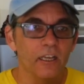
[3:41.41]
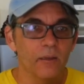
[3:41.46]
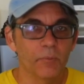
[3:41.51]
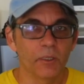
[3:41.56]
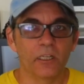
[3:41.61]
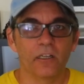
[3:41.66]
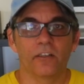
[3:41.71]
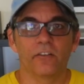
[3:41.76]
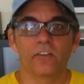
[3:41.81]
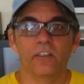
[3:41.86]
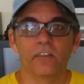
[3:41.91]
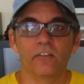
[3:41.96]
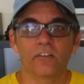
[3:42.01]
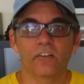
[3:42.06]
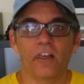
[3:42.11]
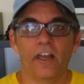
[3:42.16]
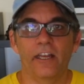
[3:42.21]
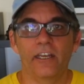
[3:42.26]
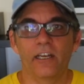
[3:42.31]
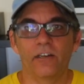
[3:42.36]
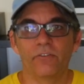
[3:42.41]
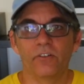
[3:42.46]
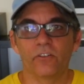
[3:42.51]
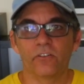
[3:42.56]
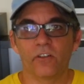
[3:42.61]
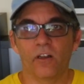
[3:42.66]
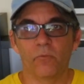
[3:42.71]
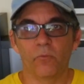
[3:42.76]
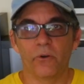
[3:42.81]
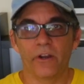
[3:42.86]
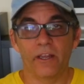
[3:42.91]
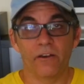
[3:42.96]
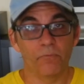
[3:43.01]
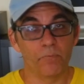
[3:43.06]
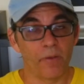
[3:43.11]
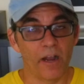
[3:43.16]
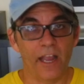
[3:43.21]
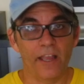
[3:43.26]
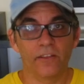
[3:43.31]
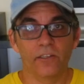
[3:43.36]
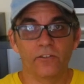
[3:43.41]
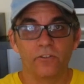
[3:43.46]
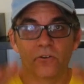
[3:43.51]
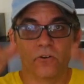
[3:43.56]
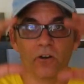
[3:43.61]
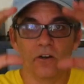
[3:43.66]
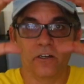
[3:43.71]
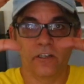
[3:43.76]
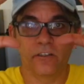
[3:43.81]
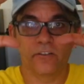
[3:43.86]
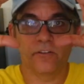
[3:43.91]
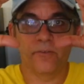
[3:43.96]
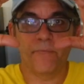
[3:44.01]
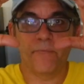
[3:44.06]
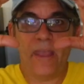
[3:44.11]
because inside every subway by the door is a